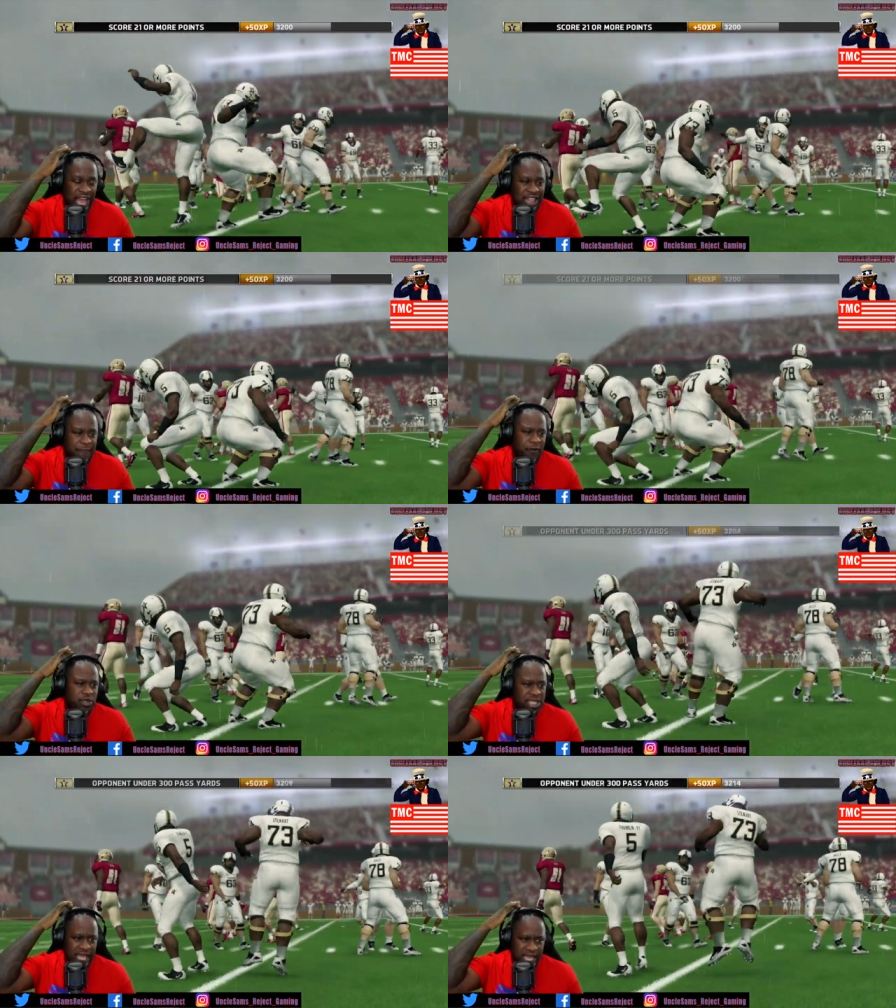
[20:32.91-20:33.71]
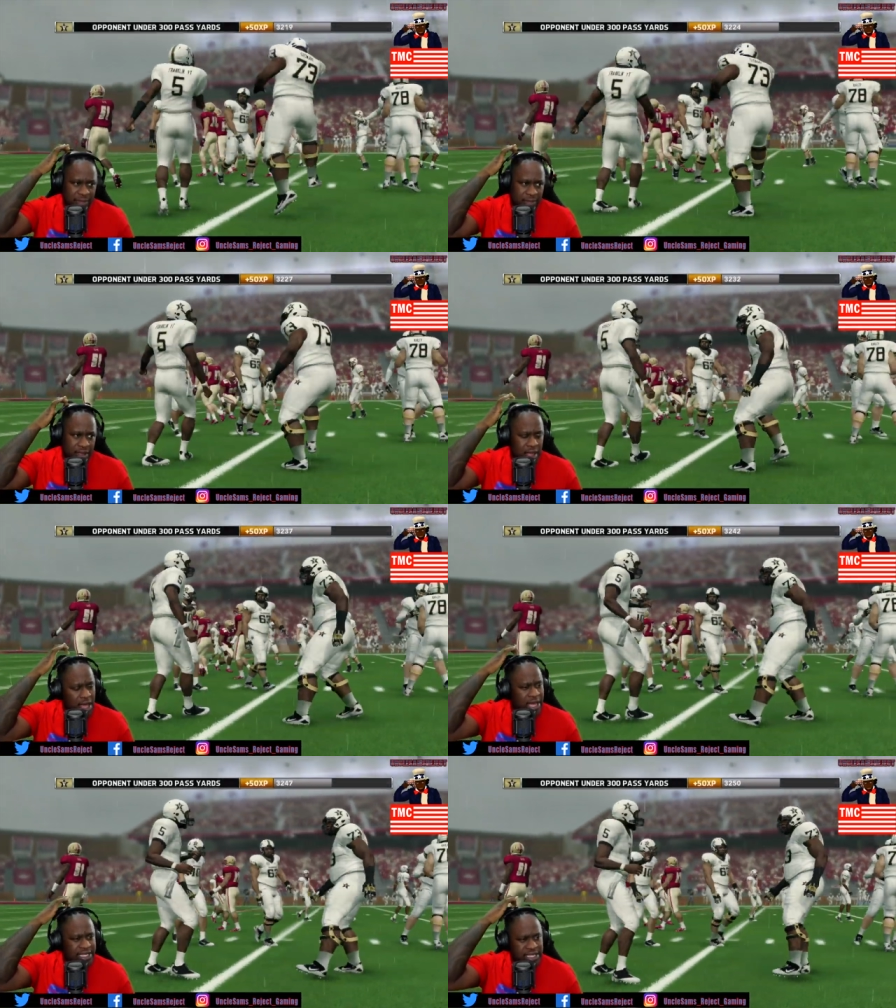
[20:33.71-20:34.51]
Solid first game
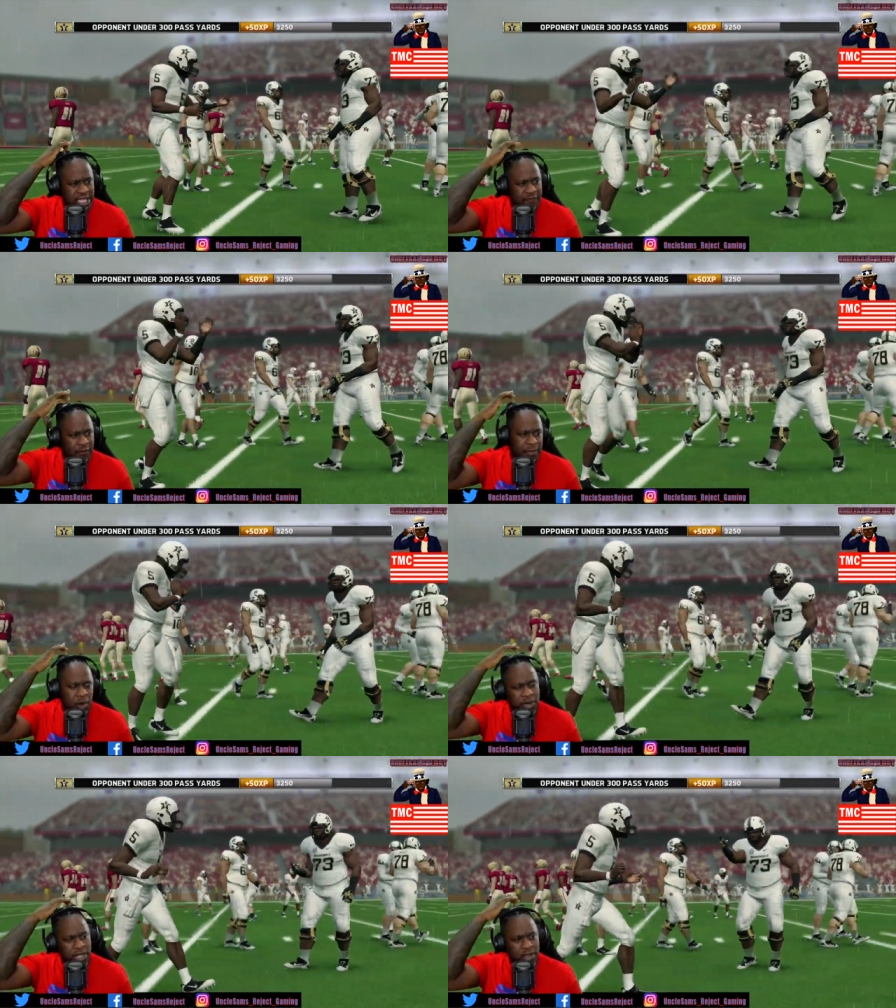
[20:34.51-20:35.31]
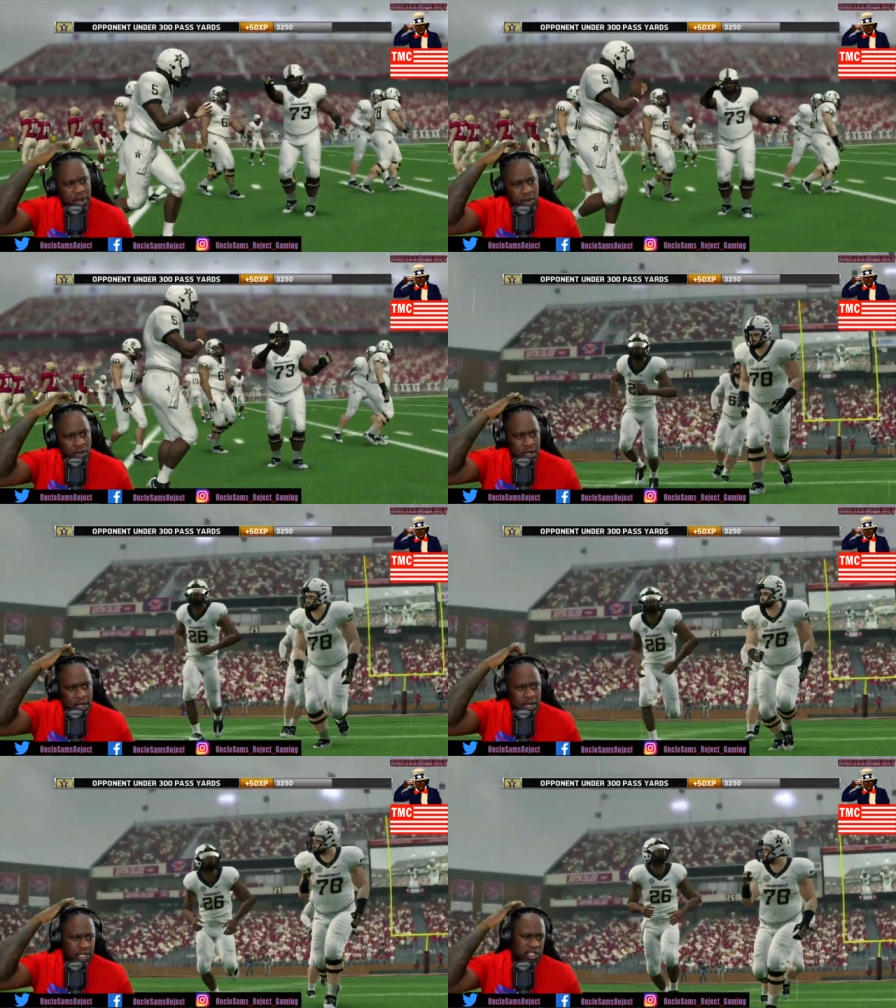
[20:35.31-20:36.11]
against a tough opponent, you know.
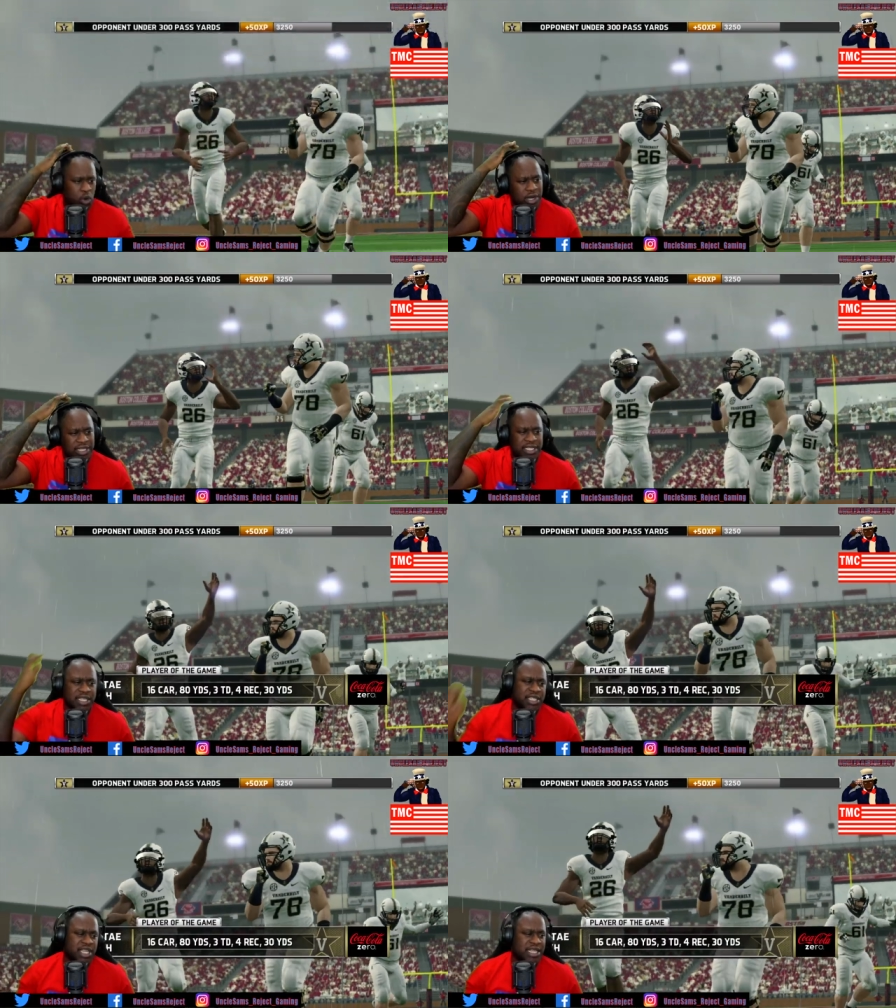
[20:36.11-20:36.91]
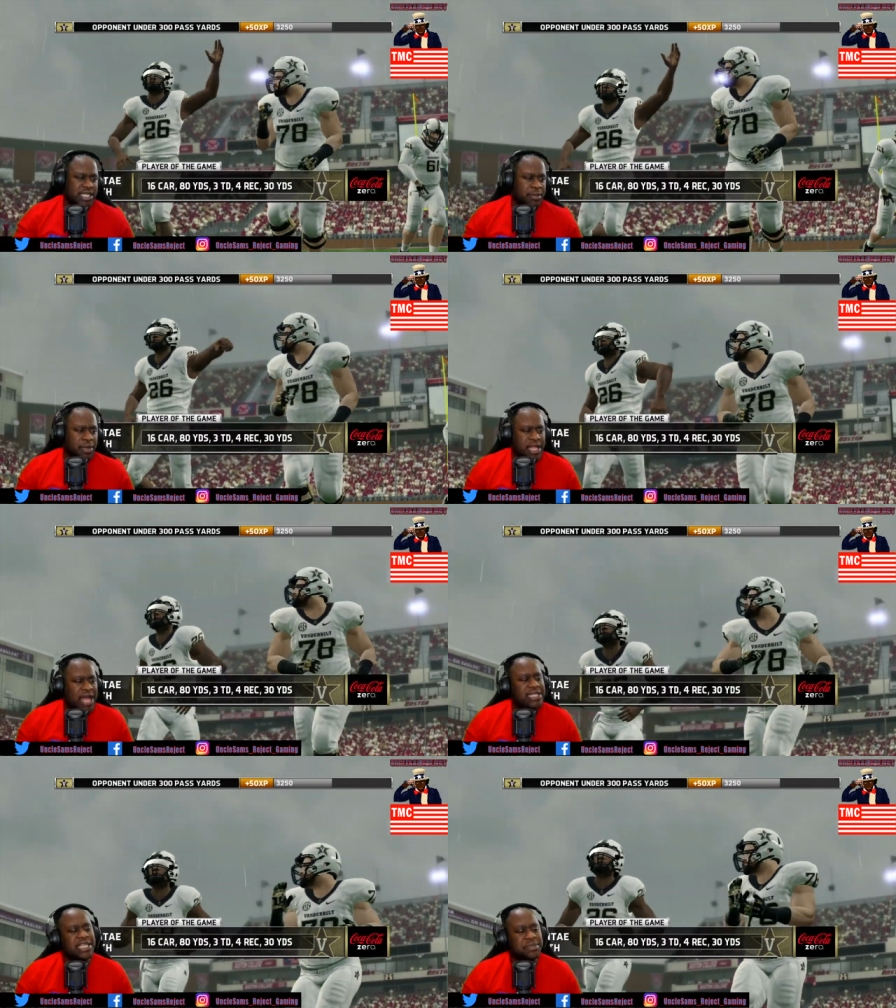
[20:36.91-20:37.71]
The score doesn't suggest it,
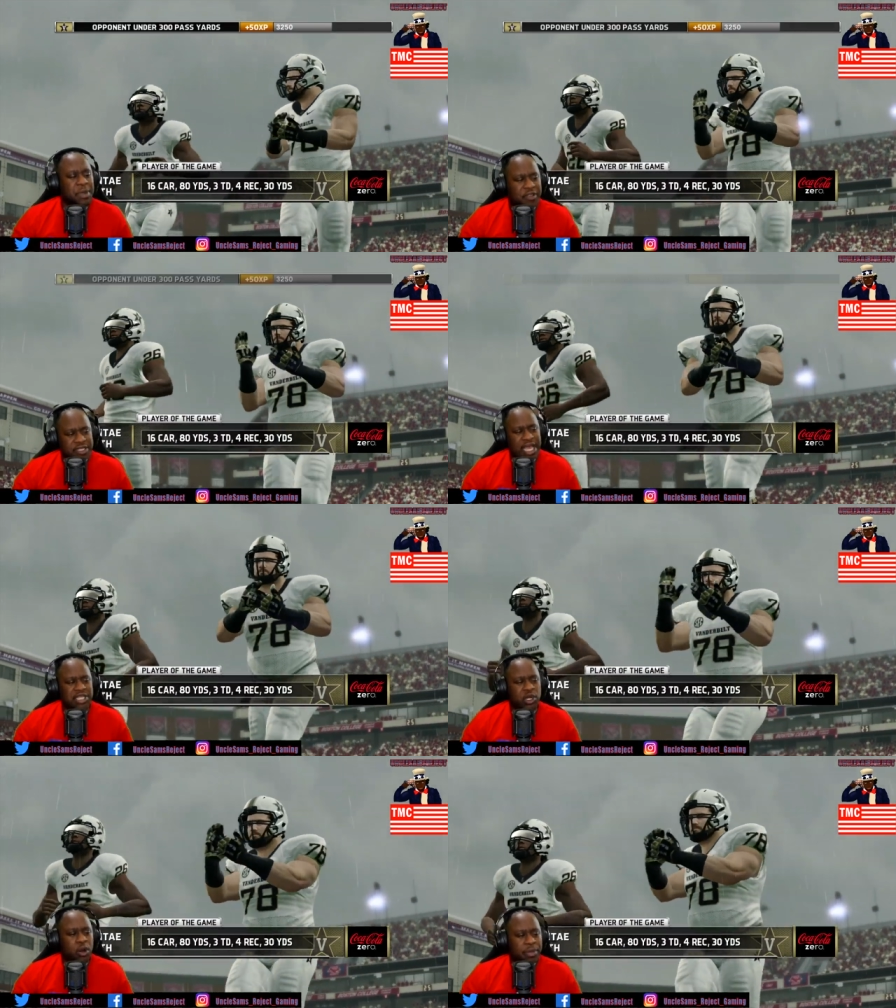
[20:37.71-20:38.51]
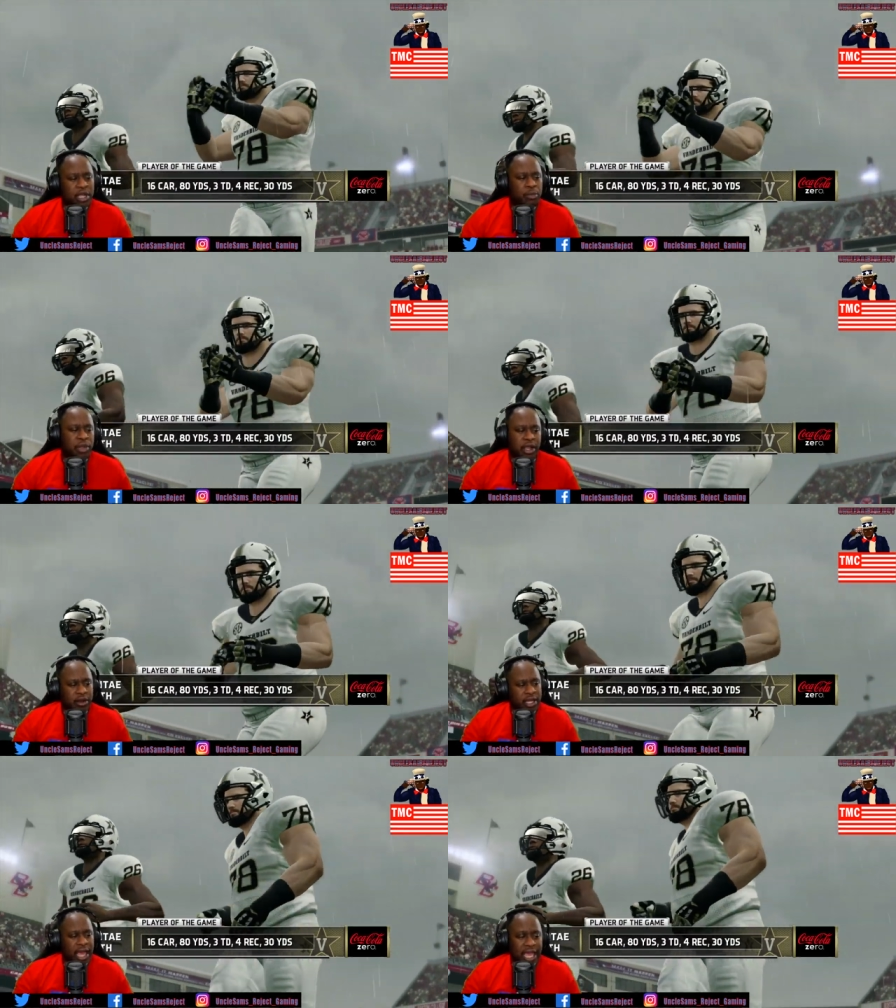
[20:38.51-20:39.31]
but Dante Smith is actually going to be your
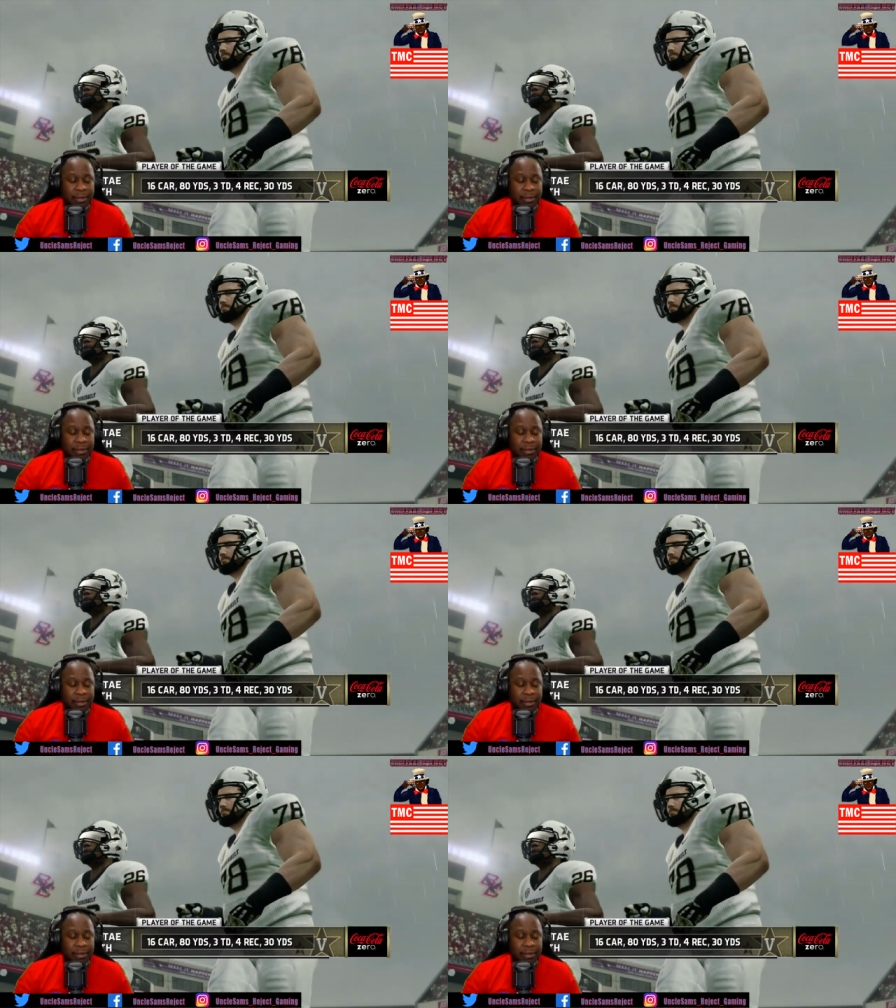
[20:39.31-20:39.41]
player of the